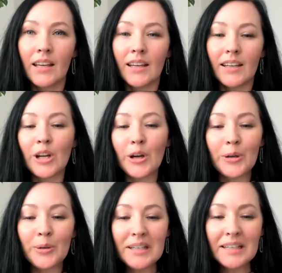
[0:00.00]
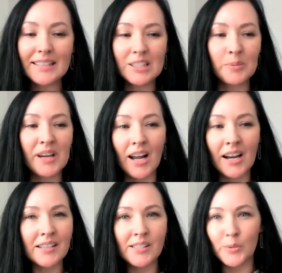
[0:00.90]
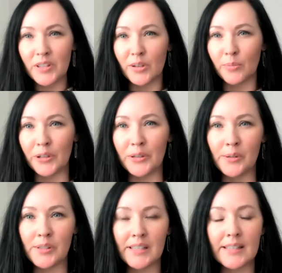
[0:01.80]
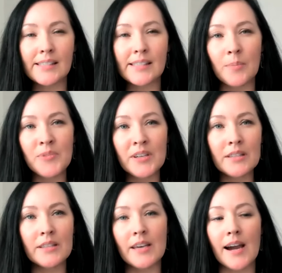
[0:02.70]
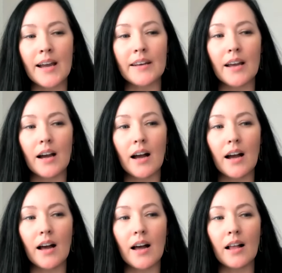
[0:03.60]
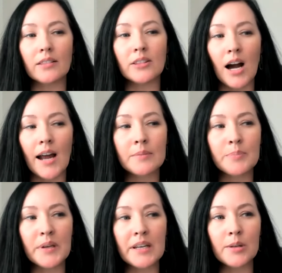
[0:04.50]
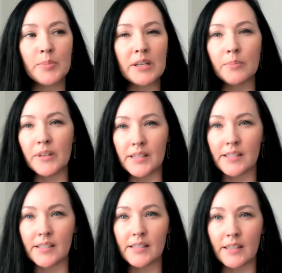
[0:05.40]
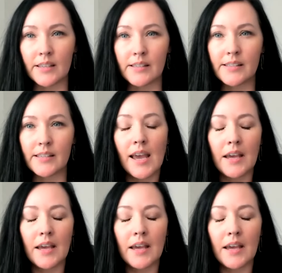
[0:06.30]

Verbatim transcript: You know, to be honest with you, Bruce, it's something that a lot of B2B businesses,